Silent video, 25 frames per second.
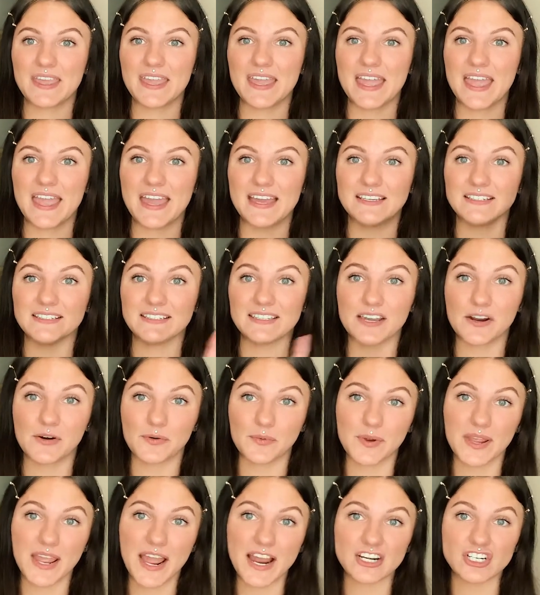and their
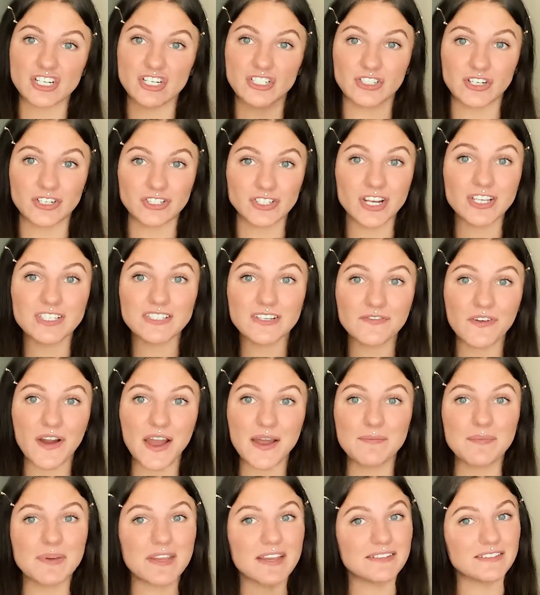reactions are
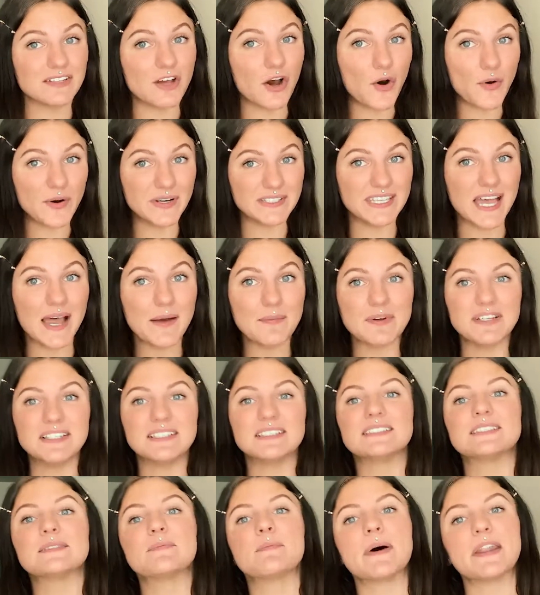justified because it always
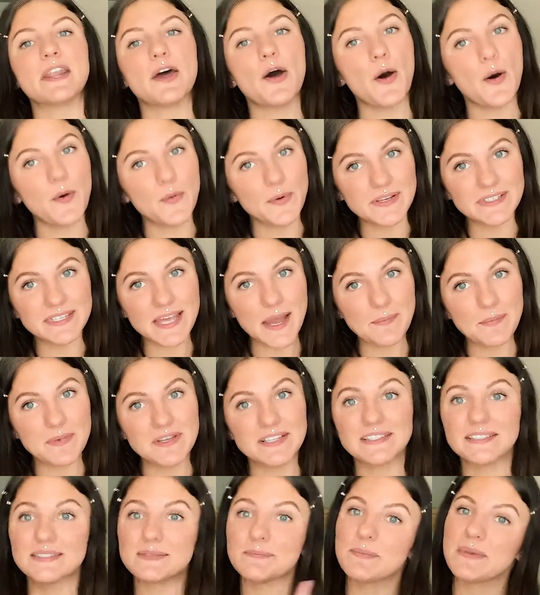happens, but it always
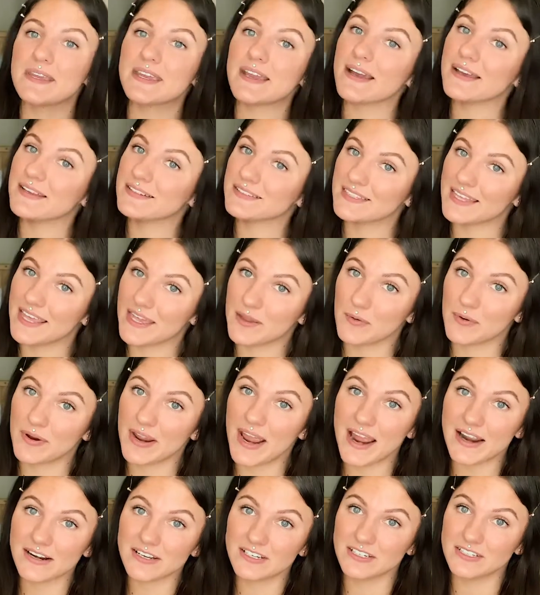happens because they
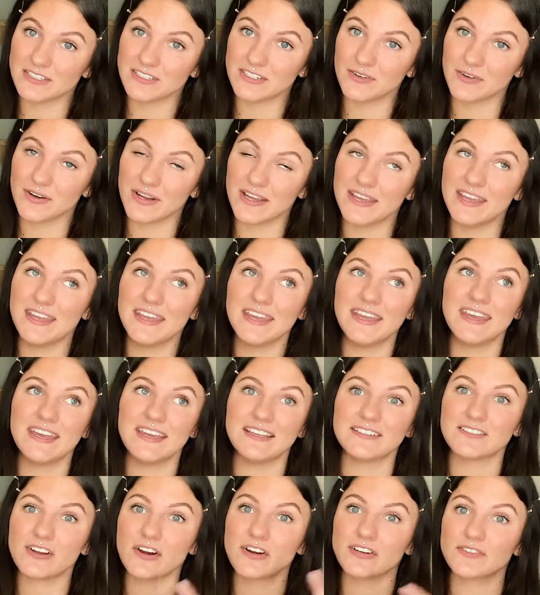reacted to it.
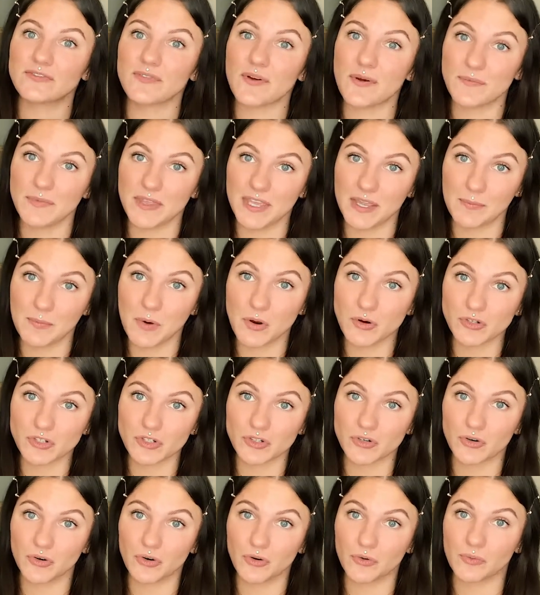It starts from the
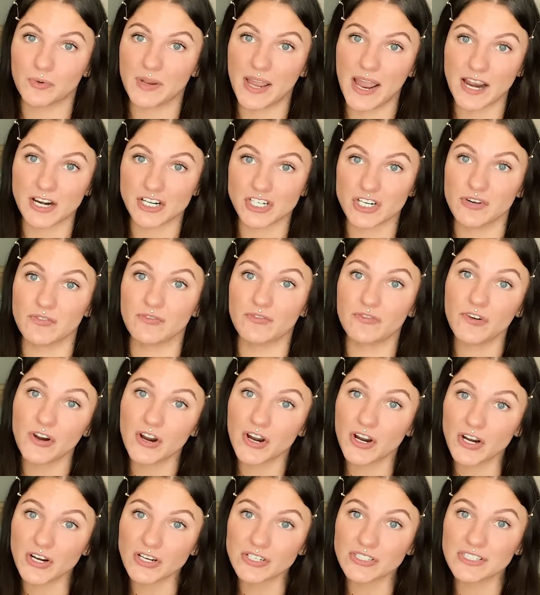emotional reaction
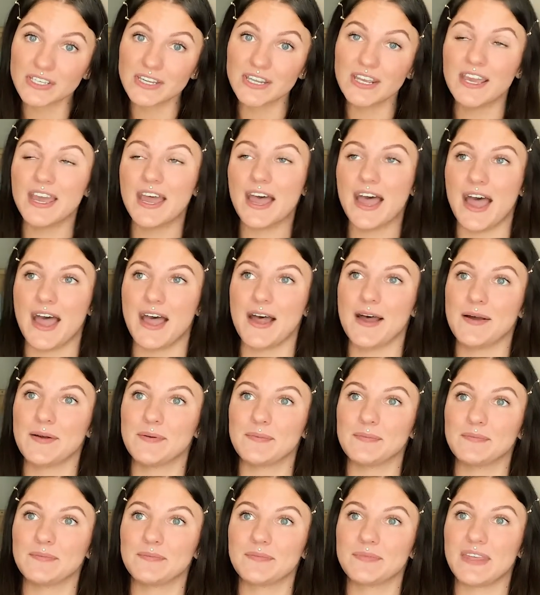first,
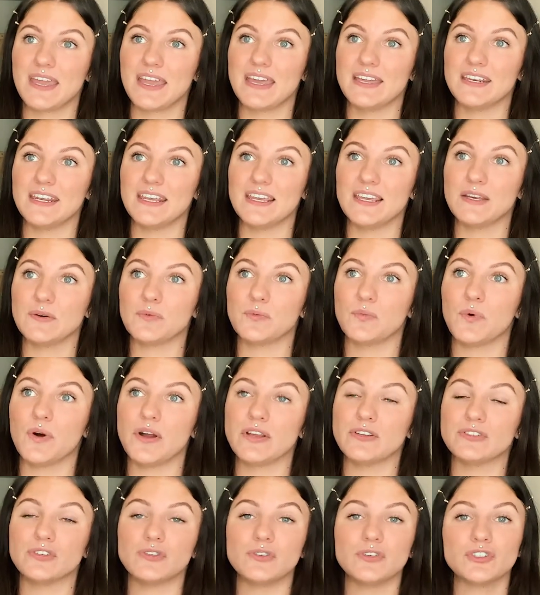as
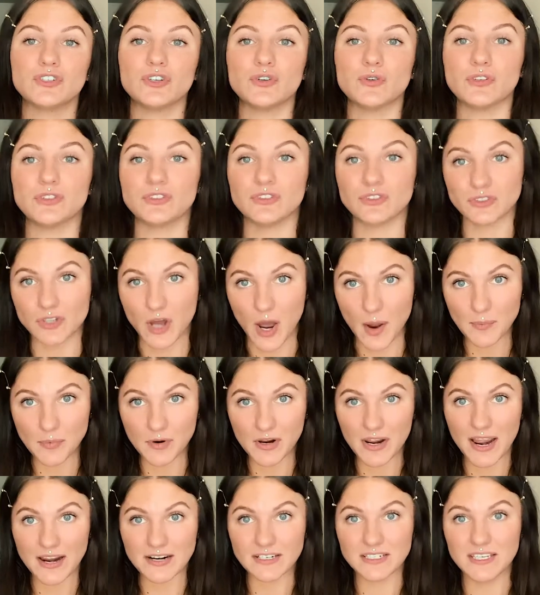soon as you can stop
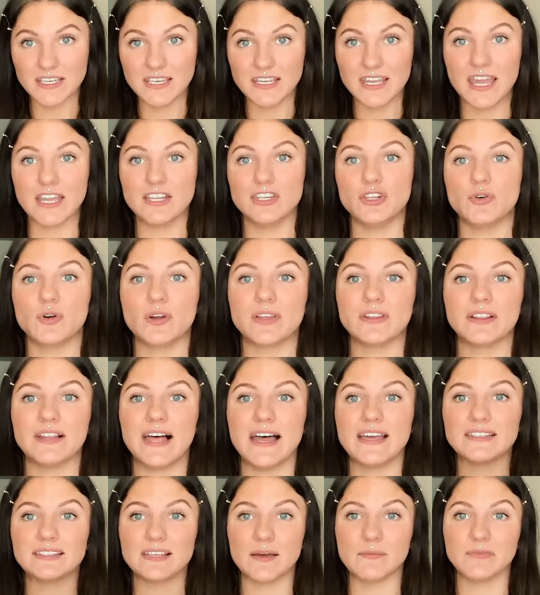reacting and you can
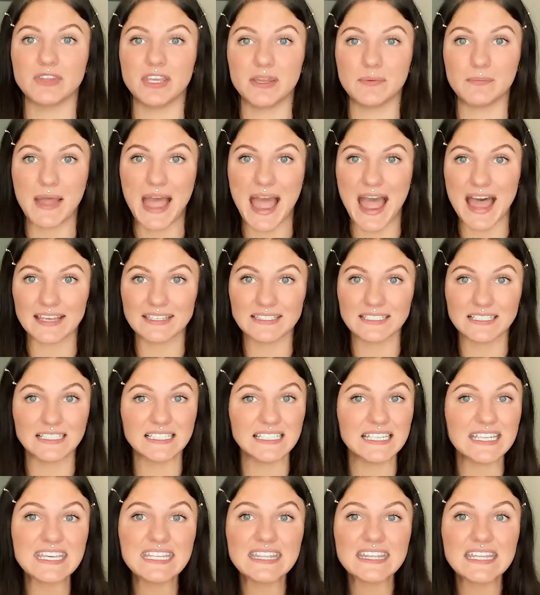let something pass
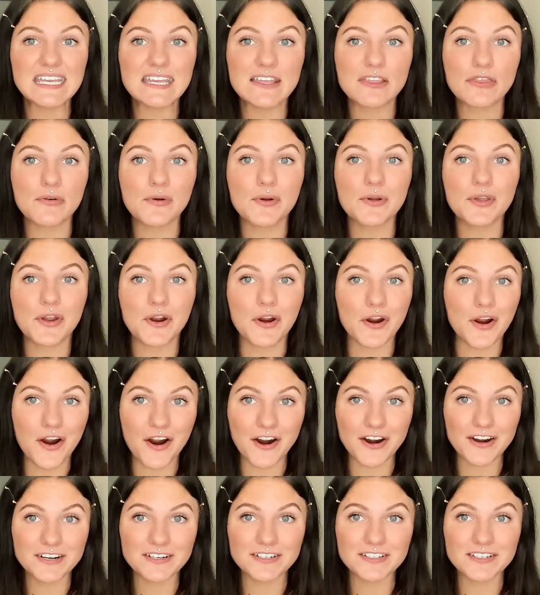cleanly through your
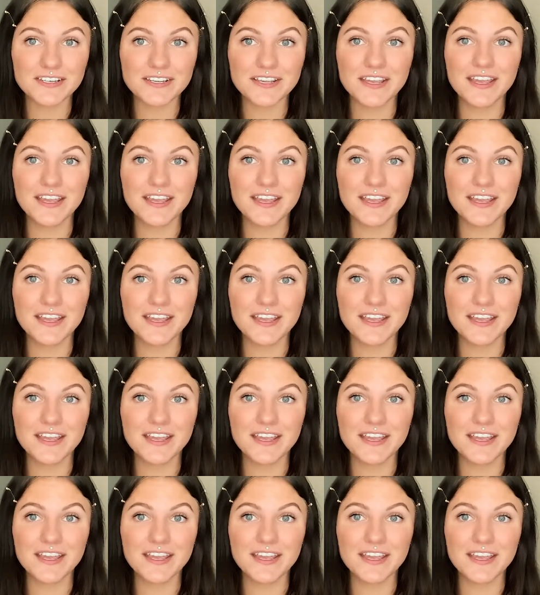heart,